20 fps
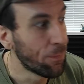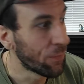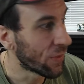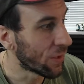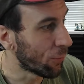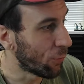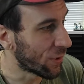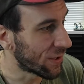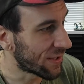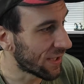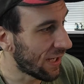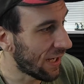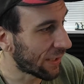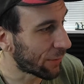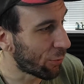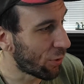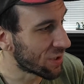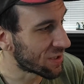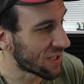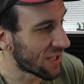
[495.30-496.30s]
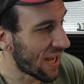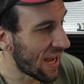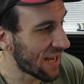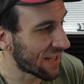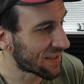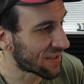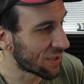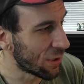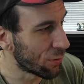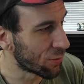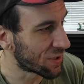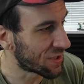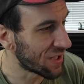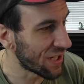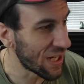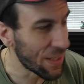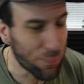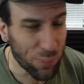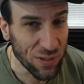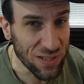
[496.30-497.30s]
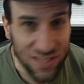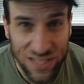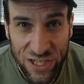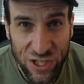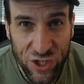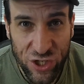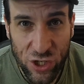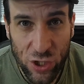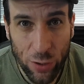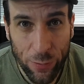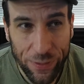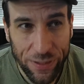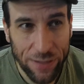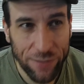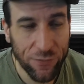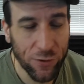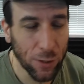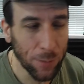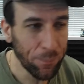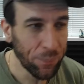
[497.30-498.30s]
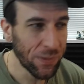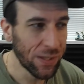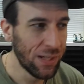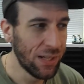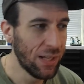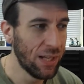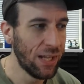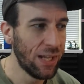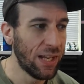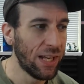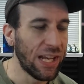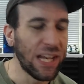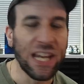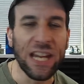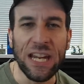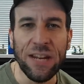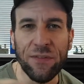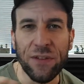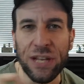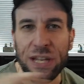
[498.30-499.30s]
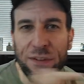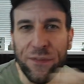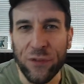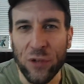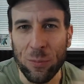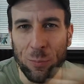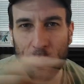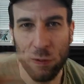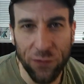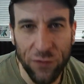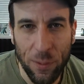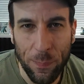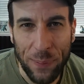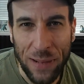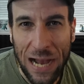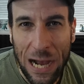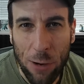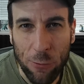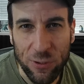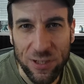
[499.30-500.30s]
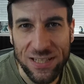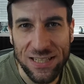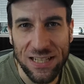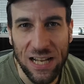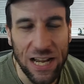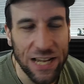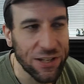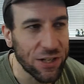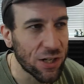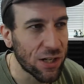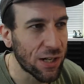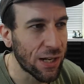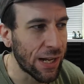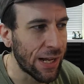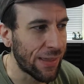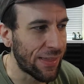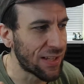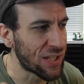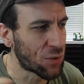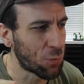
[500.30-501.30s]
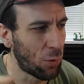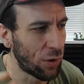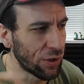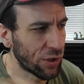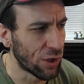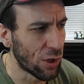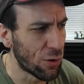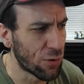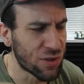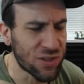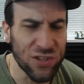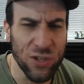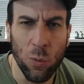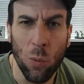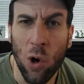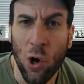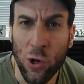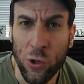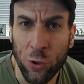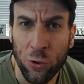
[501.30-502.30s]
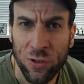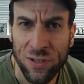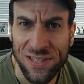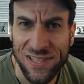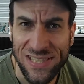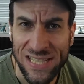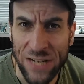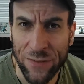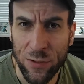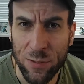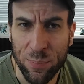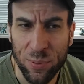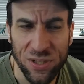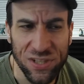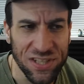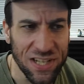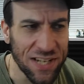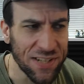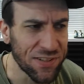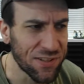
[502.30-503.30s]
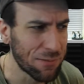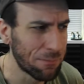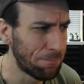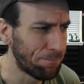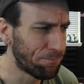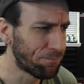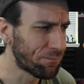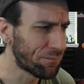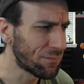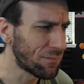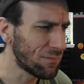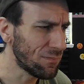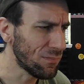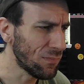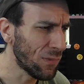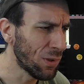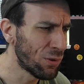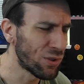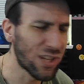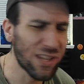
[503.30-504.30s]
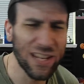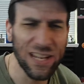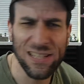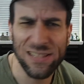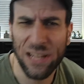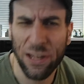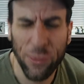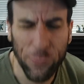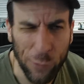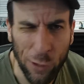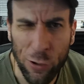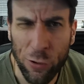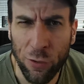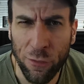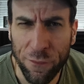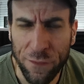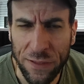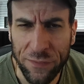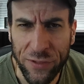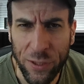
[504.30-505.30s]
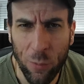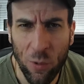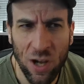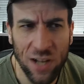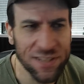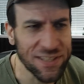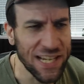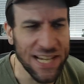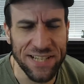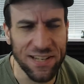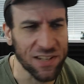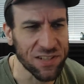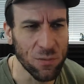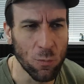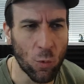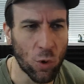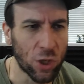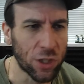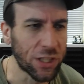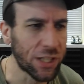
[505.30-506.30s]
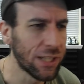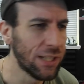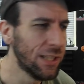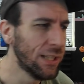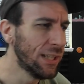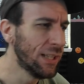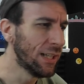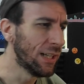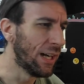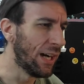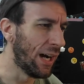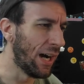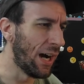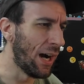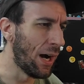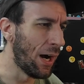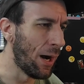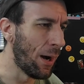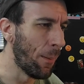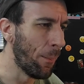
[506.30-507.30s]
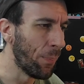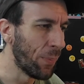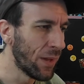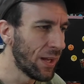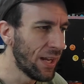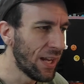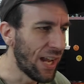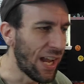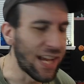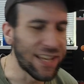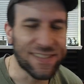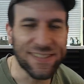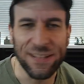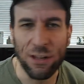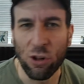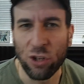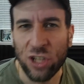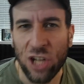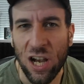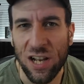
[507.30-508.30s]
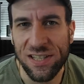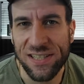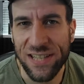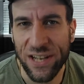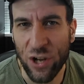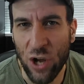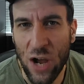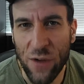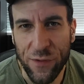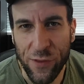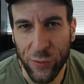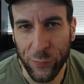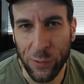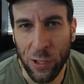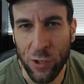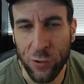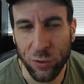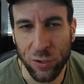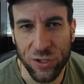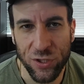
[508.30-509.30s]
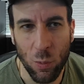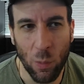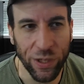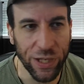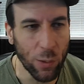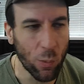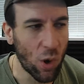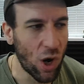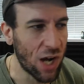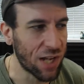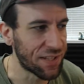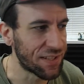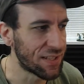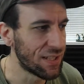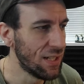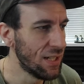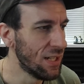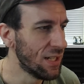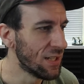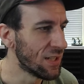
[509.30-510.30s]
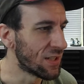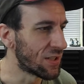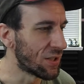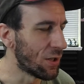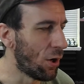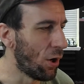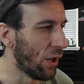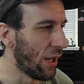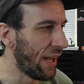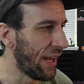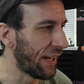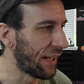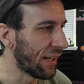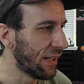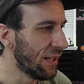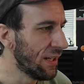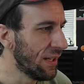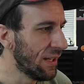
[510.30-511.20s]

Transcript: what the heck was it? XOC Precision or whatever. Even if you move the power slider, eh, this one goes to 107%, which I think is like 350 watts. It doesn't work. Um, it still cuts it off at 320 watts. So like,